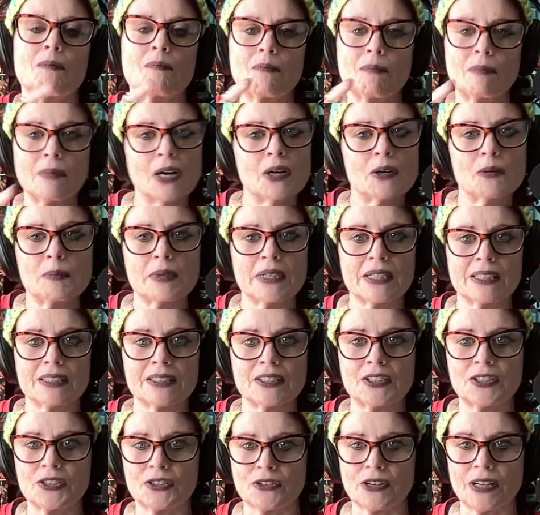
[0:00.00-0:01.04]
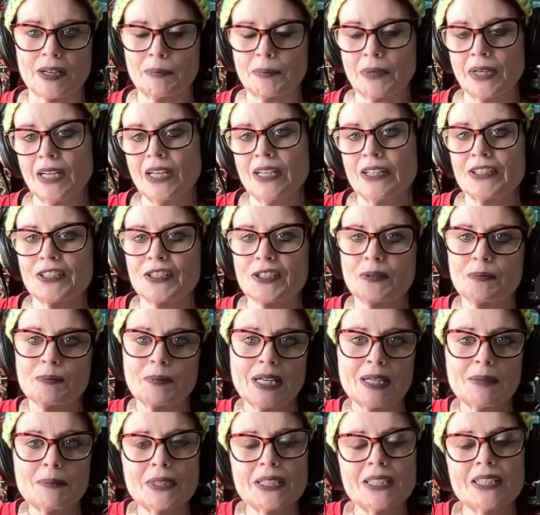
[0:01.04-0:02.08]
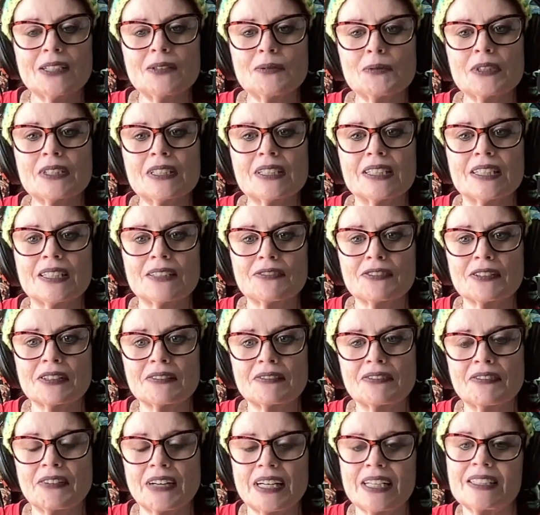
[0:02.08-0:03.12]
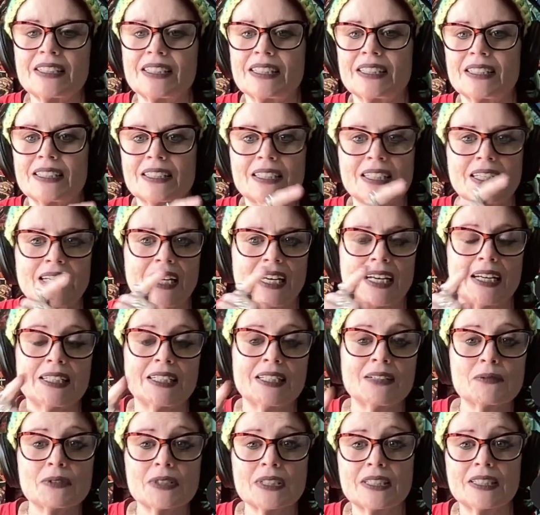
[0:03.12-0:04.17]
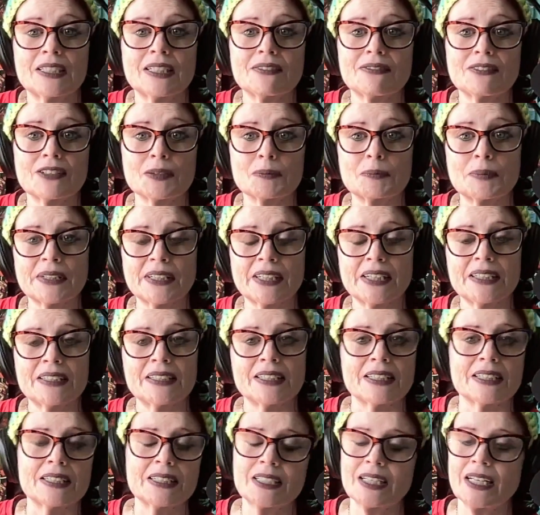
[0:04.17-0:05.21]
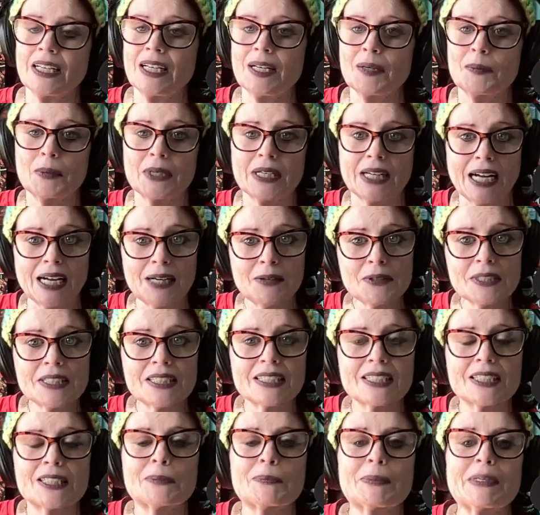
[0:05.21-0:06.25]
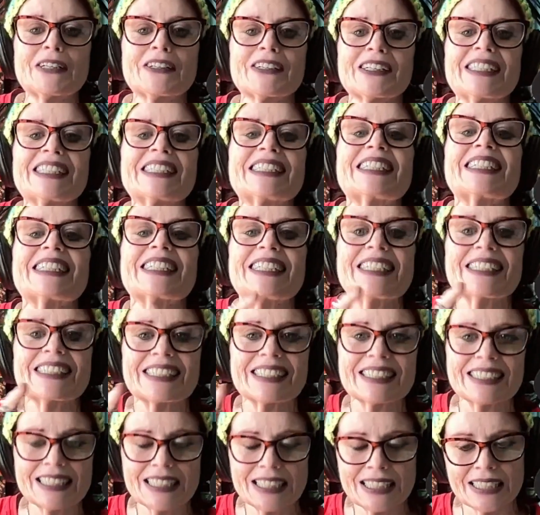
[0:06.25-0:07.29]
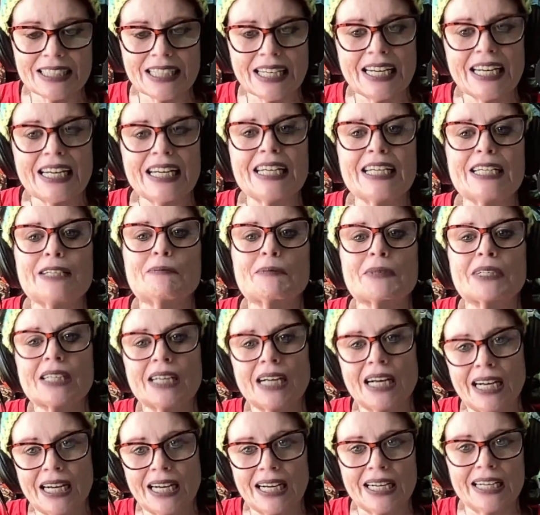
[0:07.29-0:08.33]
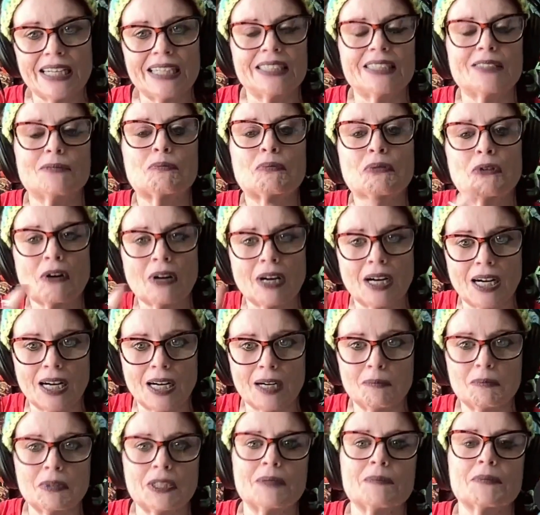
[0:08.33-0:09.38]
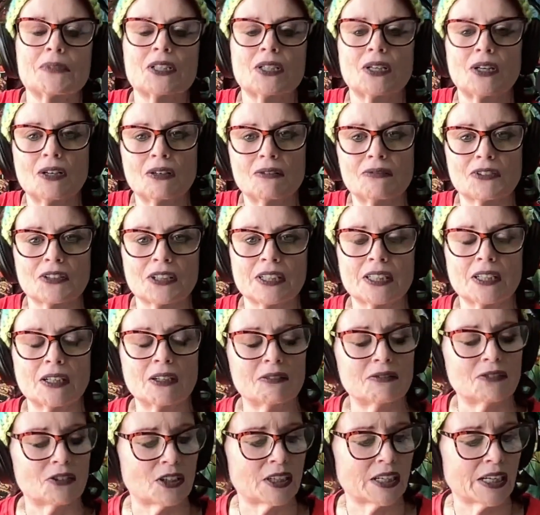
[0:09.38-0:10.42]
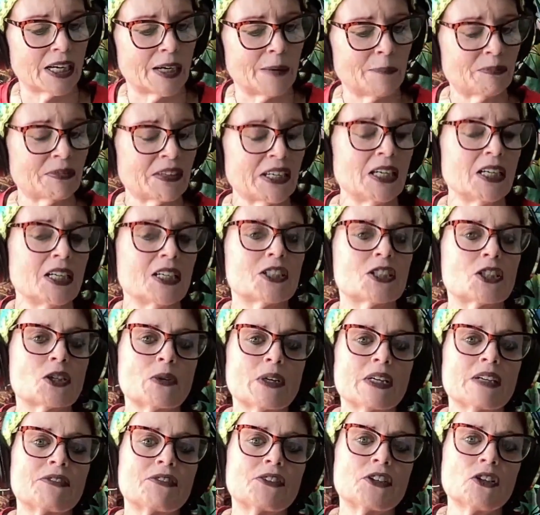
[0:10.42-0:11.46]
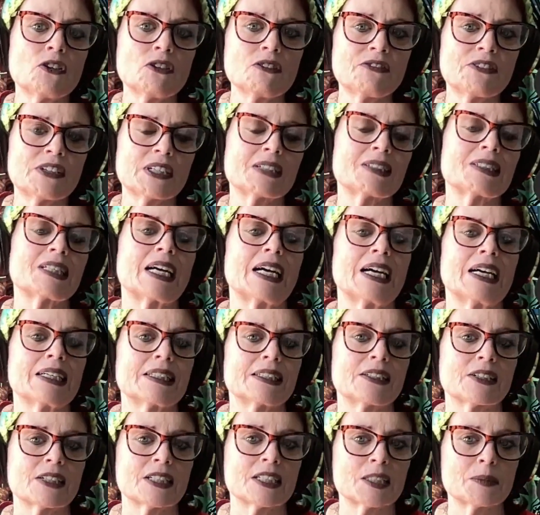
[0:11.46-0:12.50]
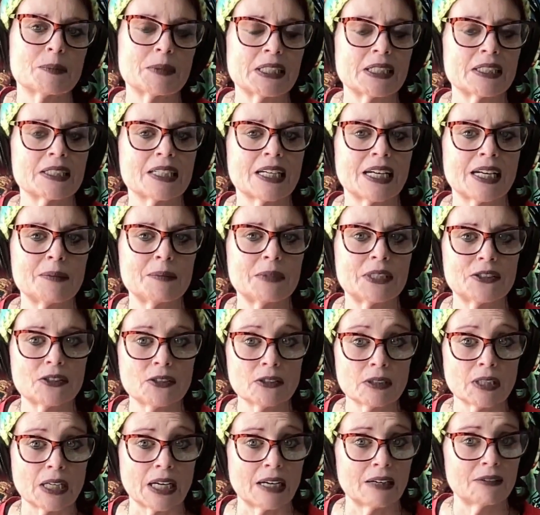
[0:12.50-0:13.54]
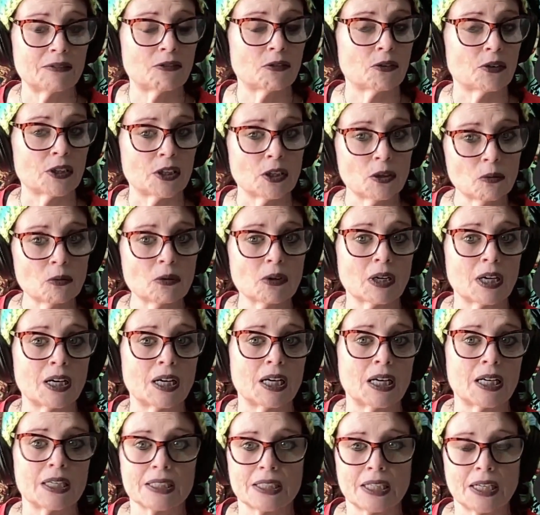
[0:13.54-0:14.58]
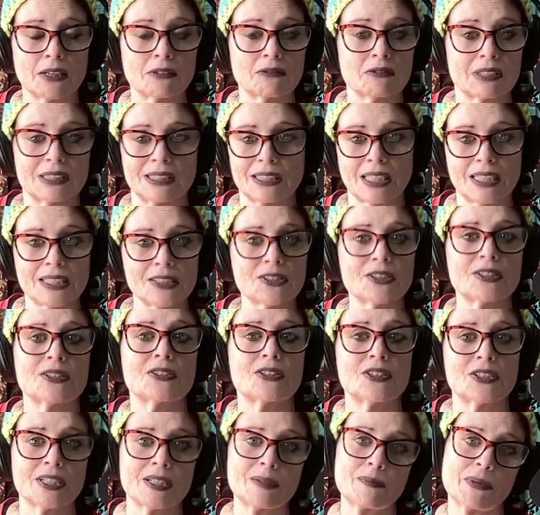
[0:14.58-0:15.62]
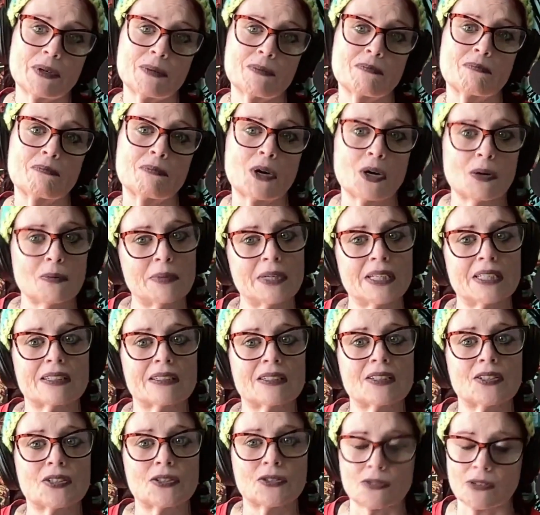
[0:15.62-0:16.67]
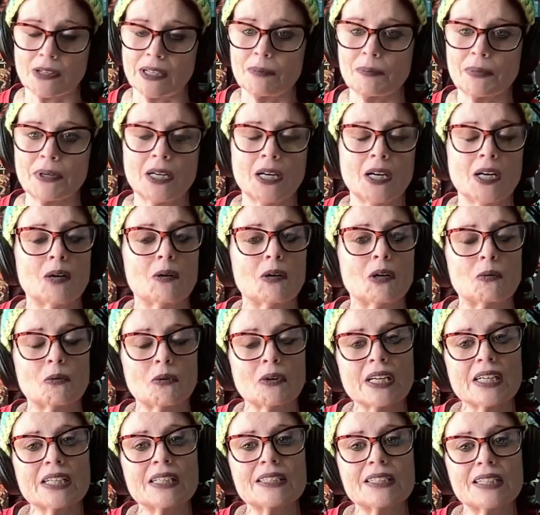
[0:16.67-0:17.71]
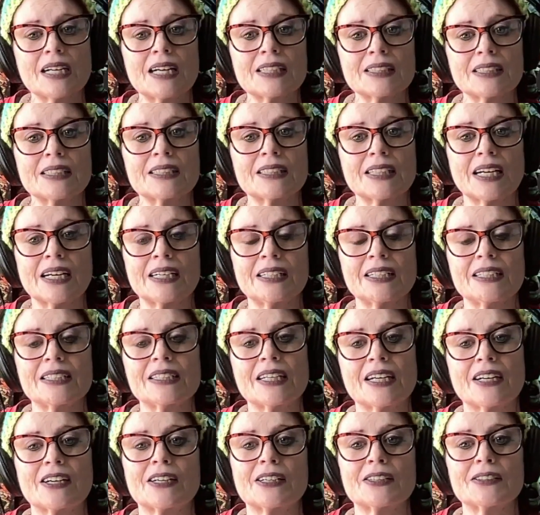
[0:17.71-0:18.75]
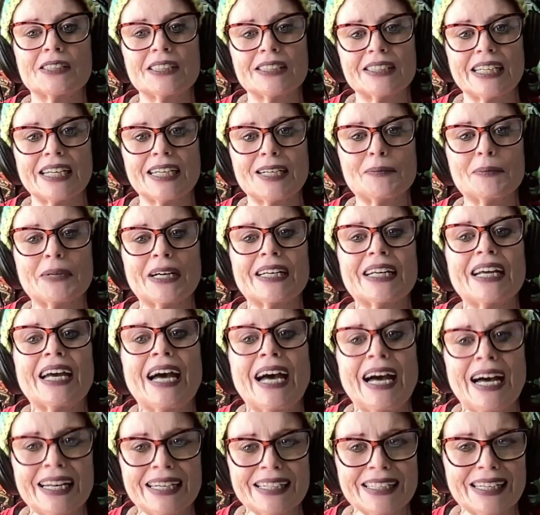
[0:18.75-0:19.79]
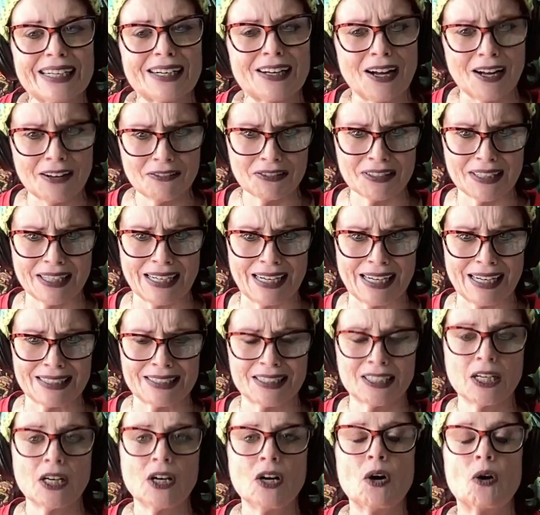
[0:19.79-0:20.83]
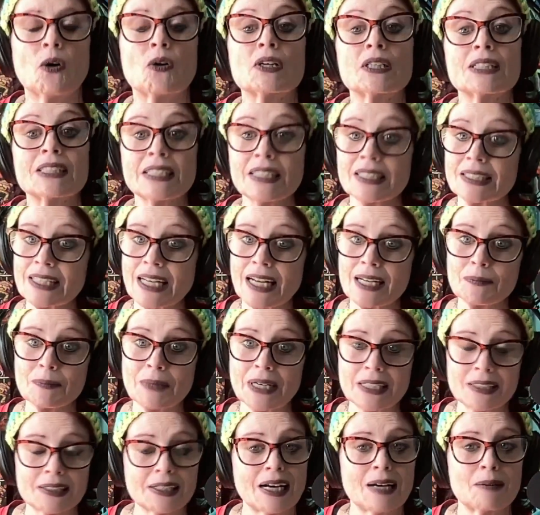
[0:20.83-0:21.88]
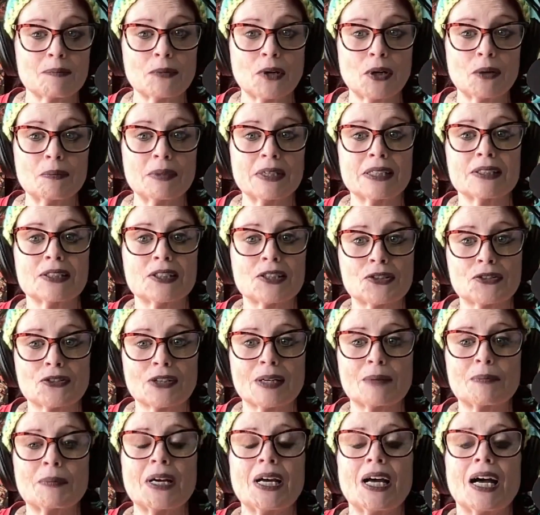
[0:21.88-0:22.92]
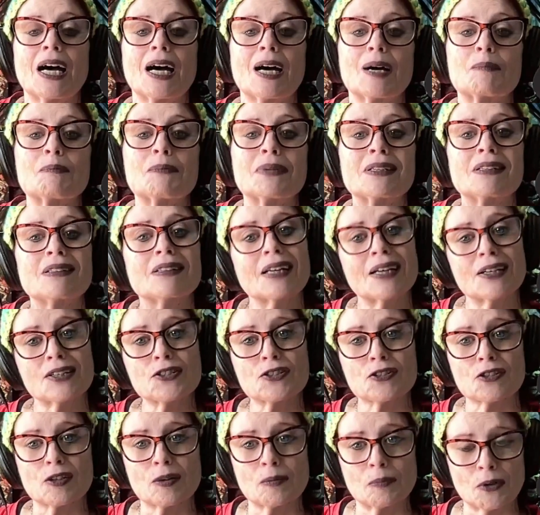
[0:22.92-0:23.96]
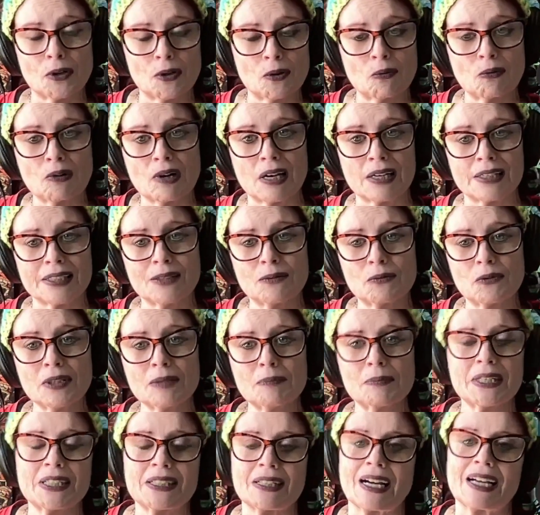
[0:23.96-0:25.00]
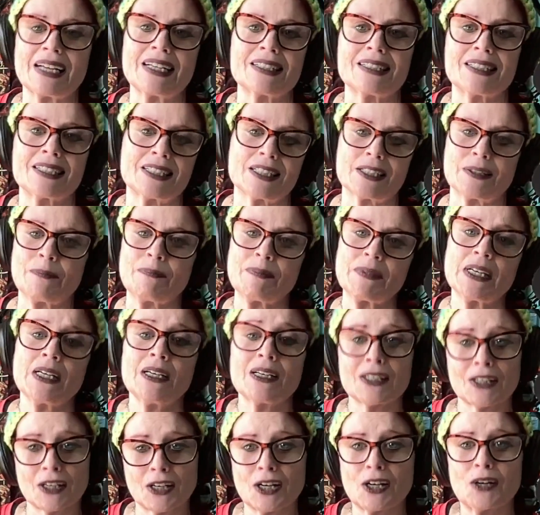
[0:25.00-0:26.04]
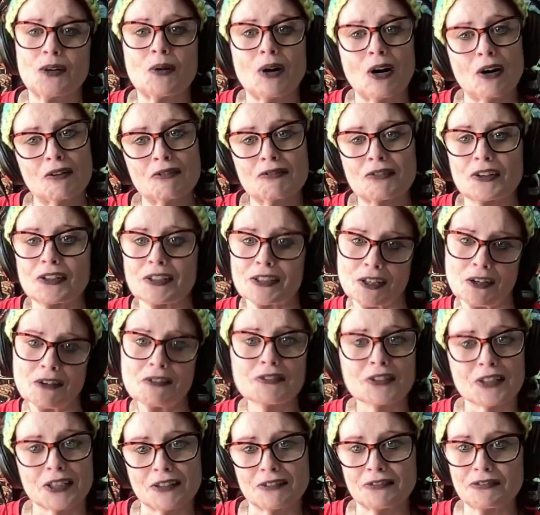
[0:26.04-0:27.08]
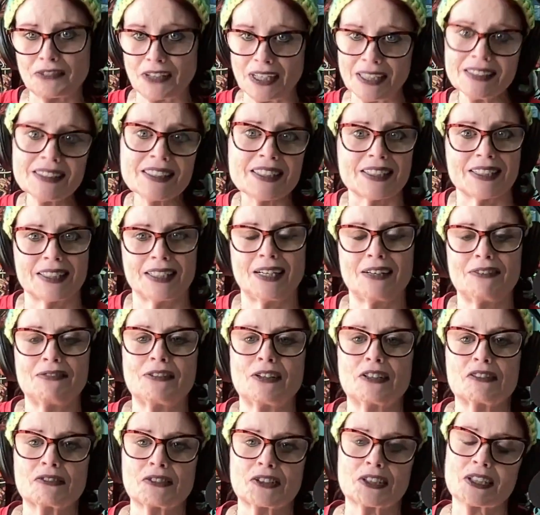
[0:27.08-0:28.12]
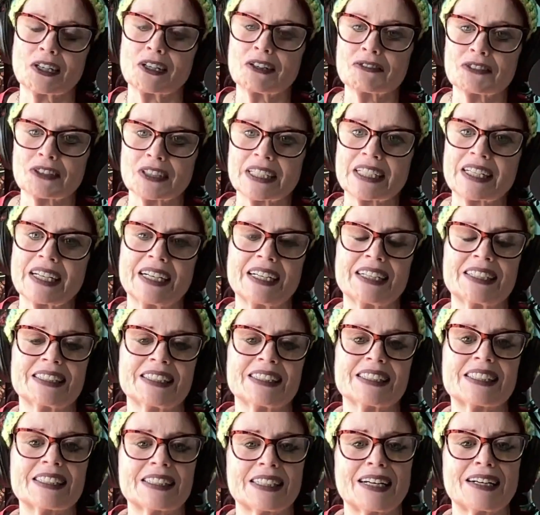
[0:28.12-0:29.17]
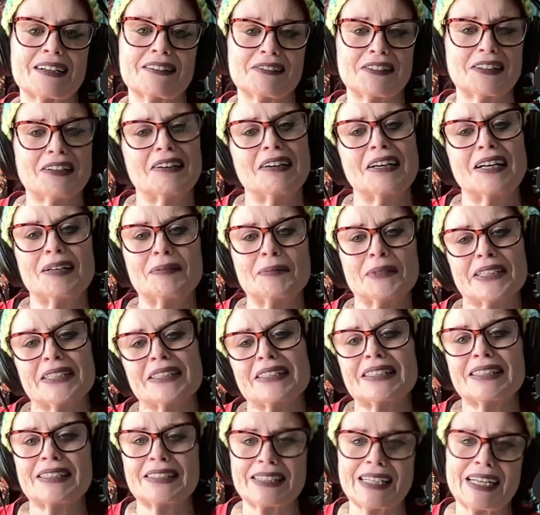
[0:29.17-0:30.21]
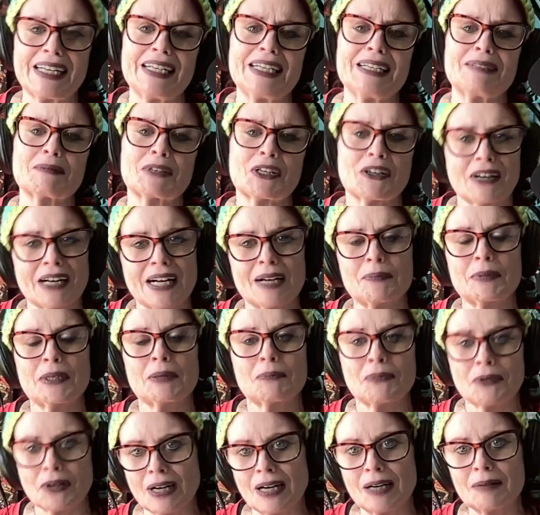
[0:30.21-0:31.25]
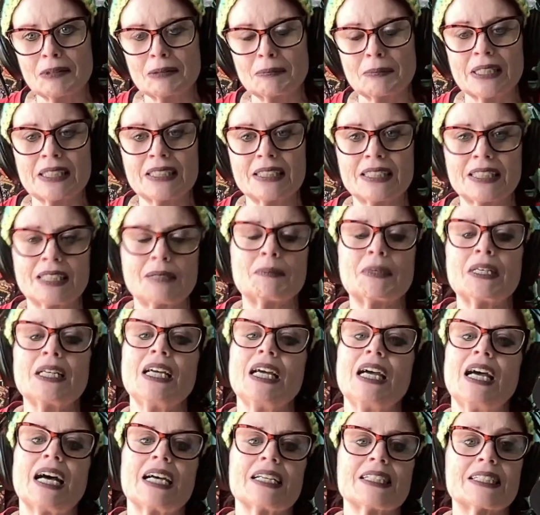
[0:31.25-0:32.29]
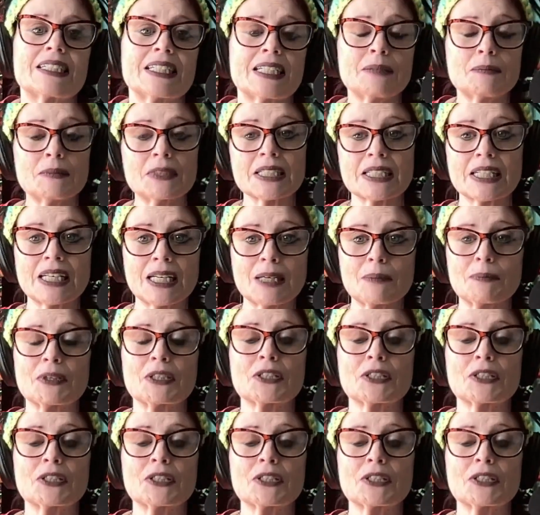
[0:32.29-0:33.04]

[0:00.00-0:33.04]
Möbius strip. So maybe it was different faces and it was different places, but I was experiencing the same kind of problems over and over again. So if you feel like there has been a time in your life where you were on a relationship Möbius strip, well, we're going to talk to Tiny Tarot today about how to get off of that, or at least how to make that Möbius strip a pleasurable one. It would be nice to go over and over the fun stuff over and over again instead of, oh, I'm in the same crappy problem. I seem to keep